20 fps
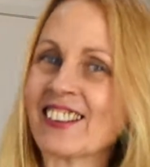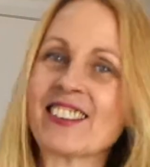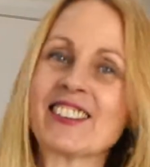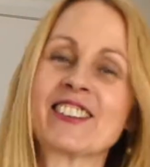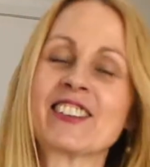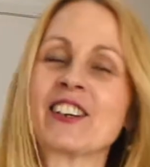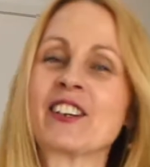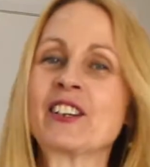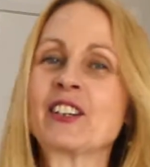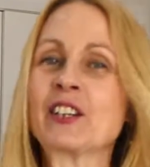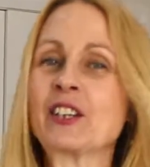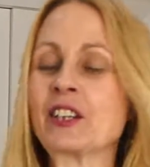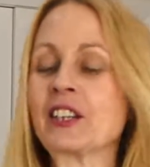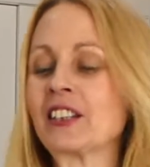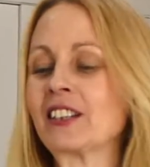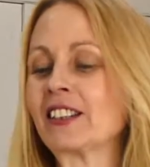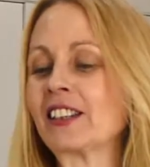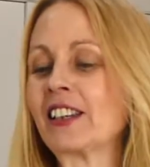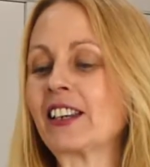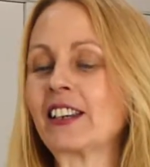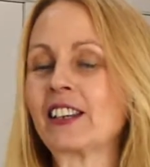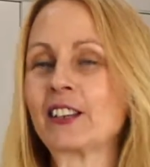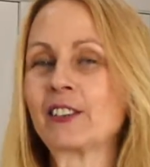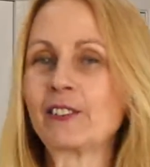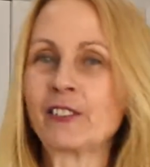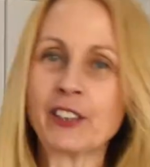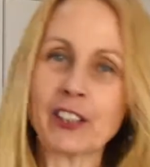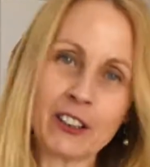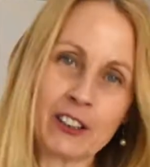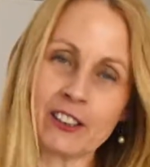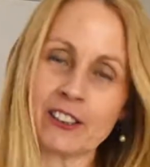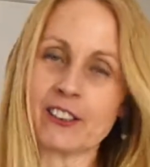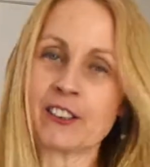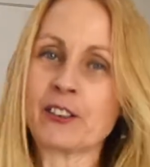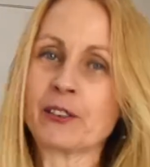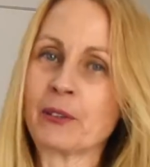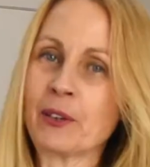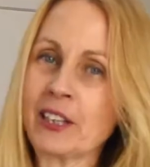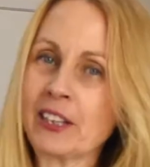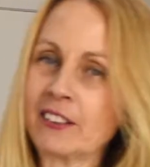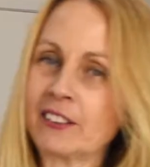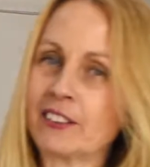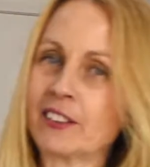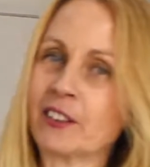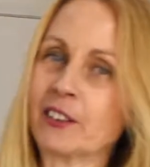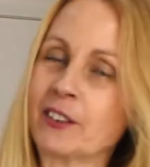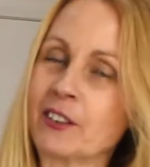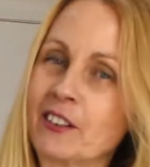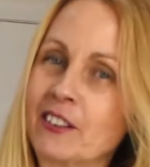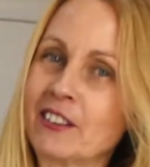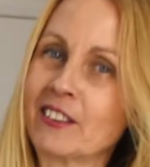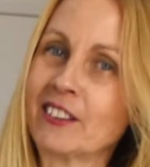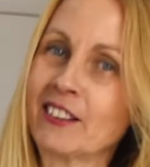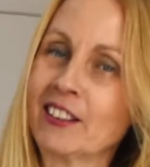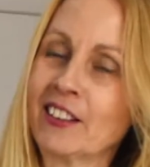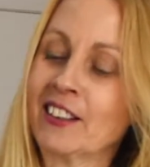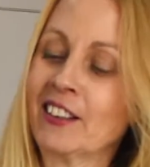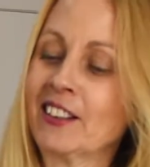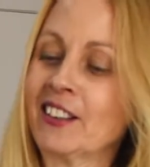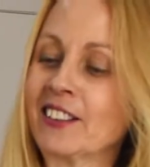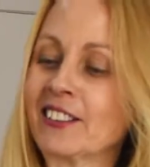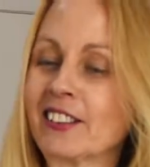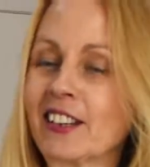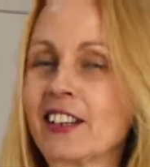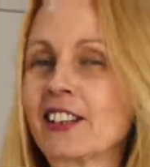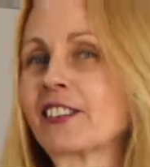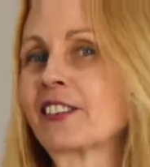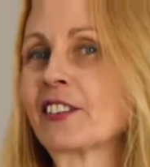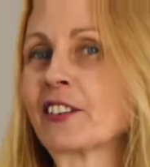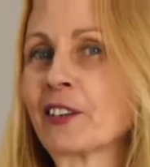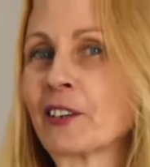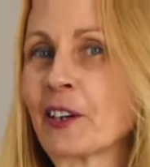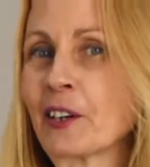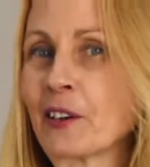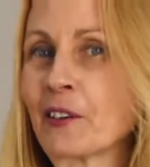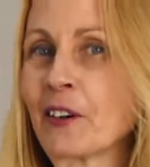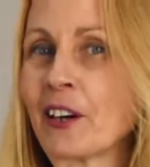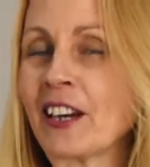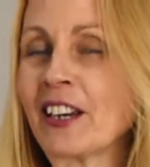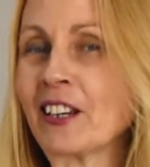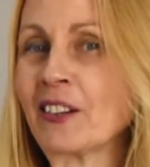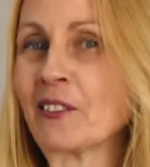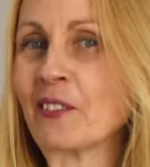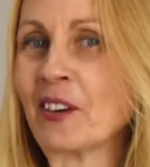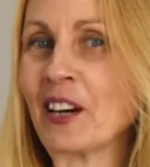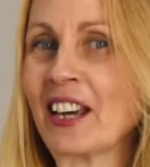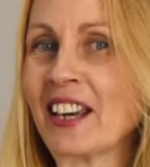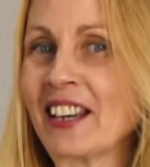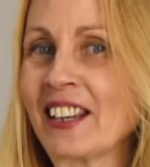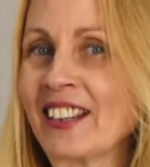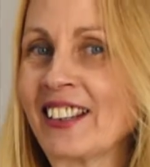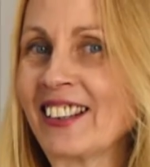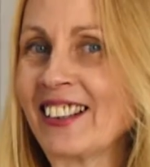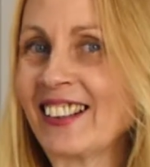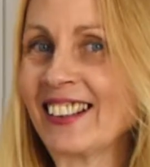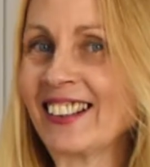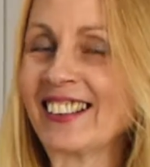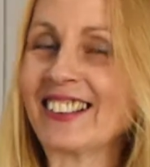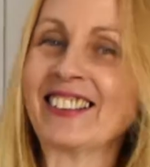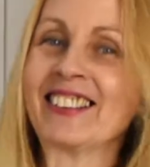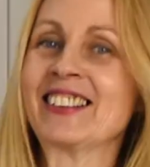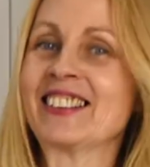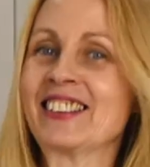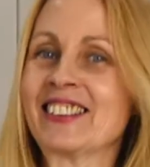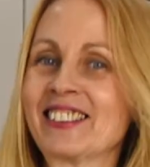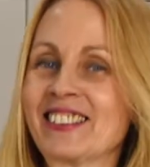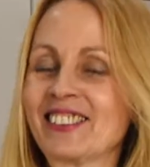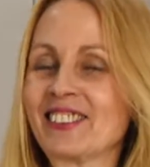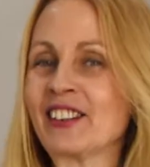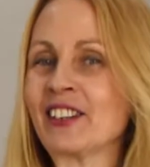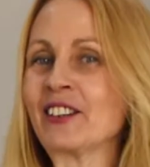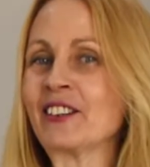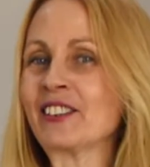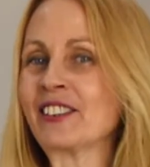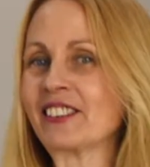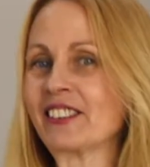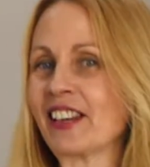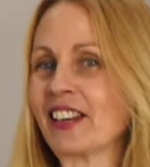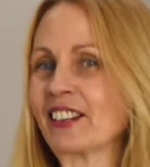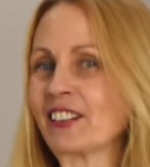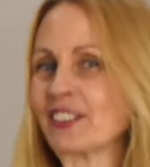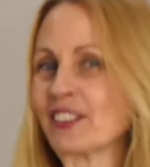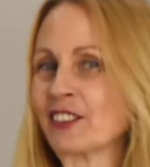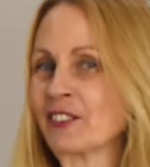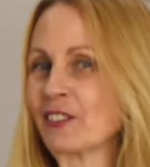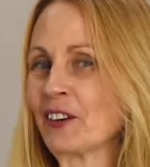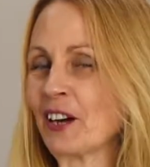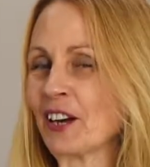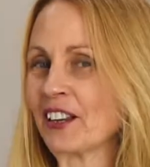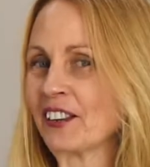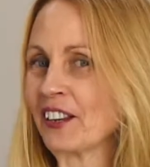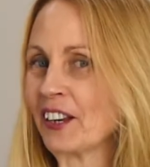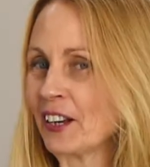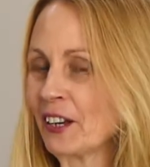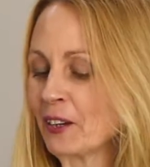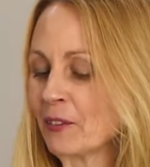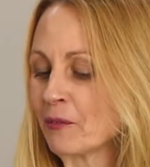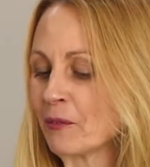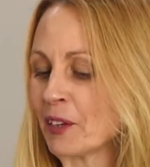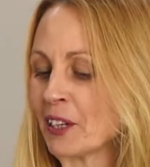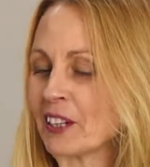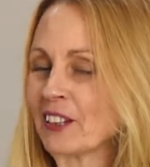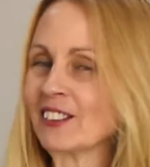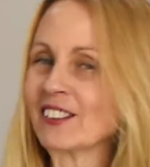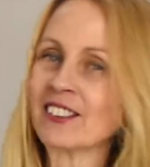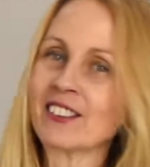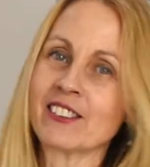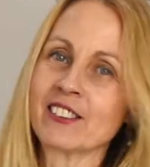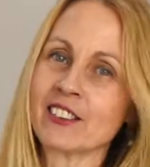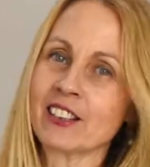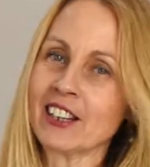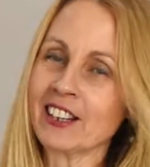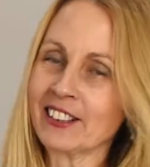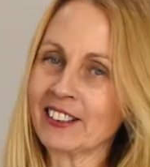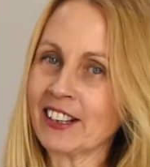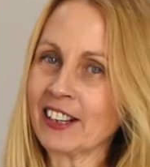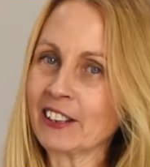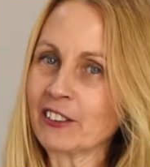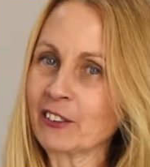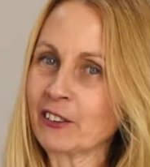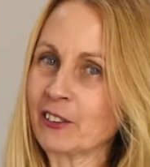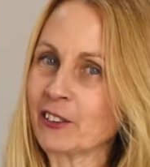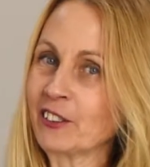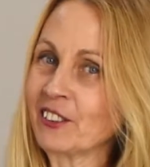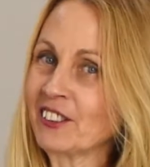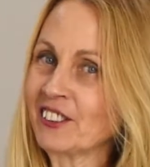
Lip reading: Mm-hmm. So you can get, if you've got a sweet tooth, dates are a great way to satisfy that because you get natural